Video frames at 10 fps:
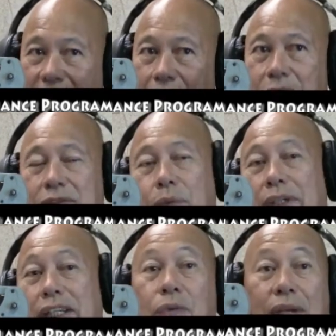However,
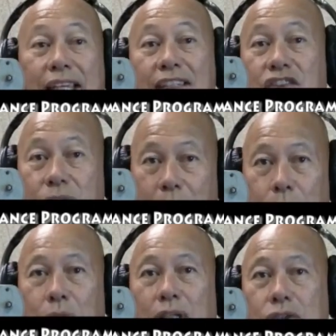when it rains, you may
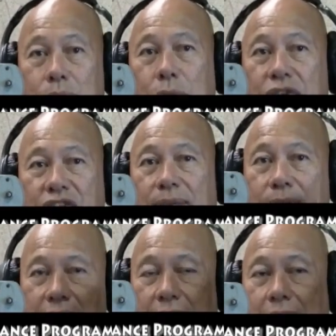want to put
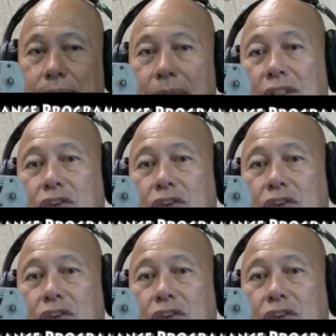something up